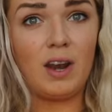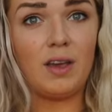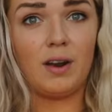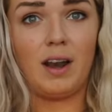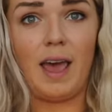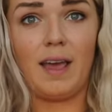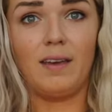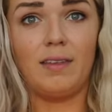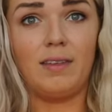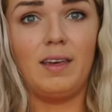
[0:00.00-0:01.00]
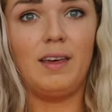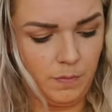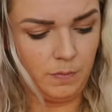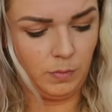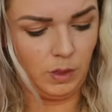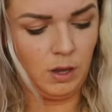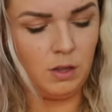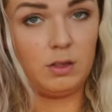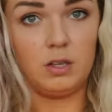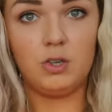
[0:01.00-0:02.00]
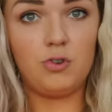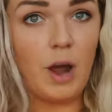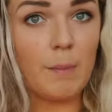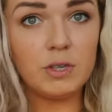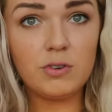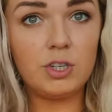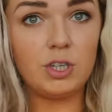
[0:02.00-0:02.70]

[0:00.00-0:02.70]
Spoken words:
really good length. The straps are